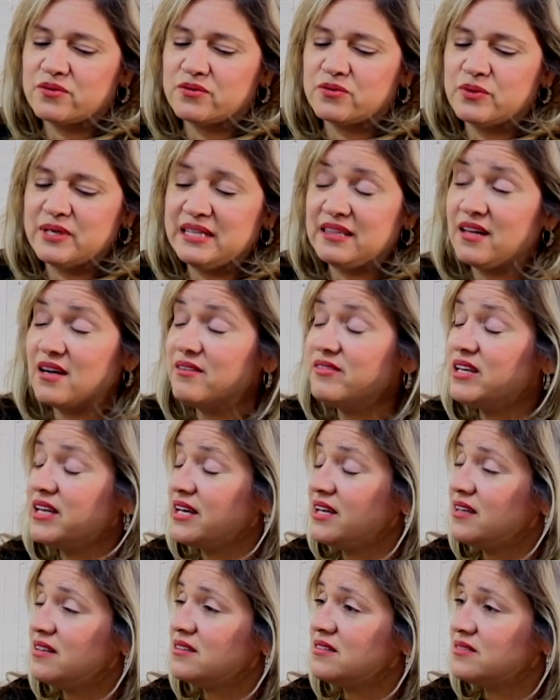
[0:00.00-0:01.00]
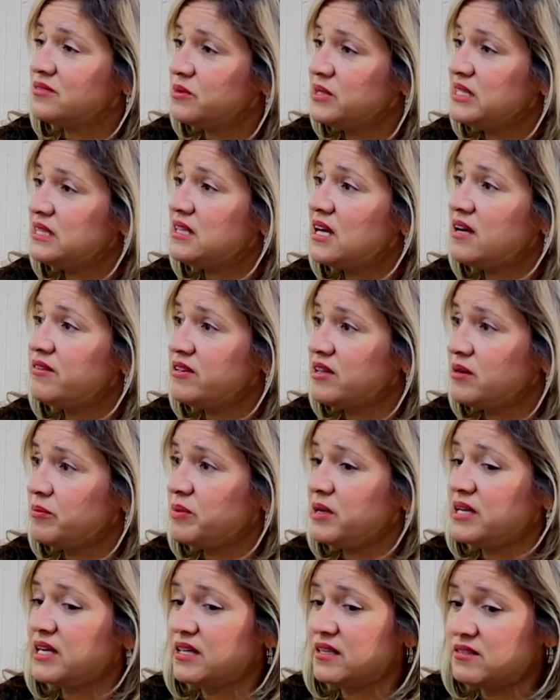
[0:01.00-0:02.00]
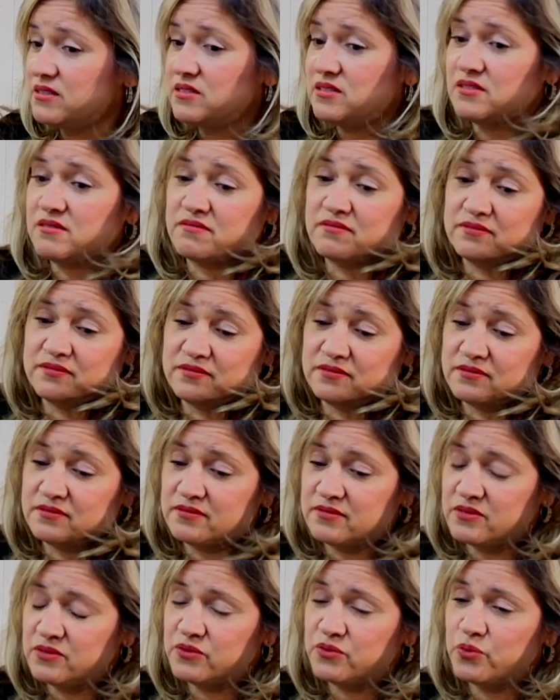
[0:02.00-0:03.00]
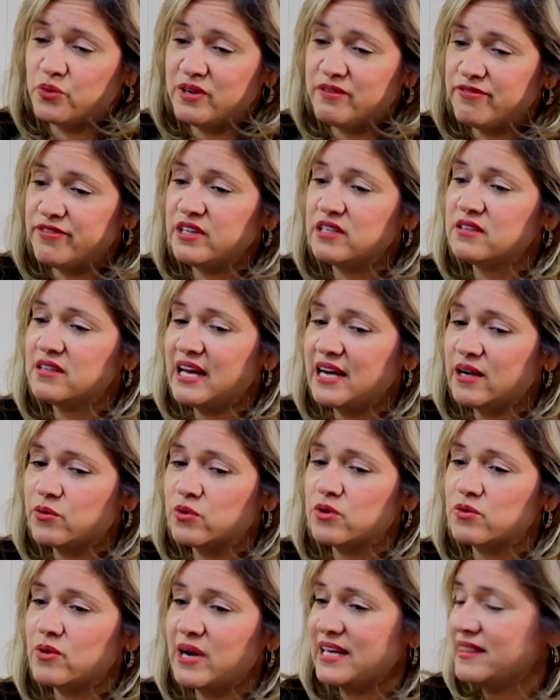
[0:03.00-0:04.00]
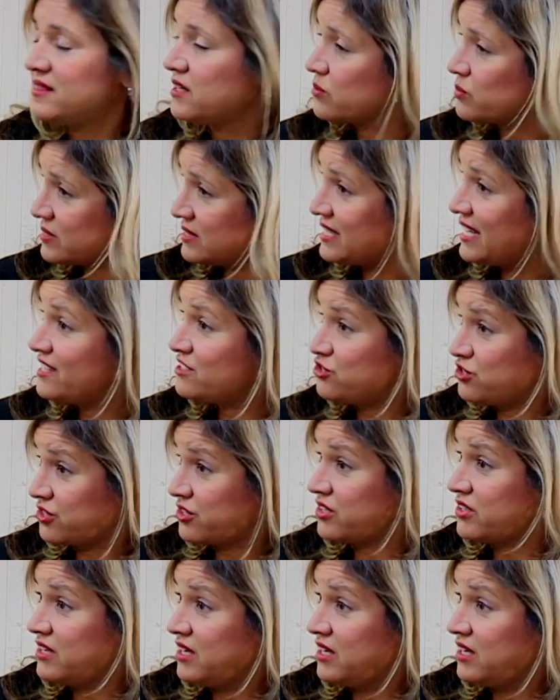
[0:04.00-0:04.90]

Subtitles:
We love it. We love it because we feel like we're right there with nature.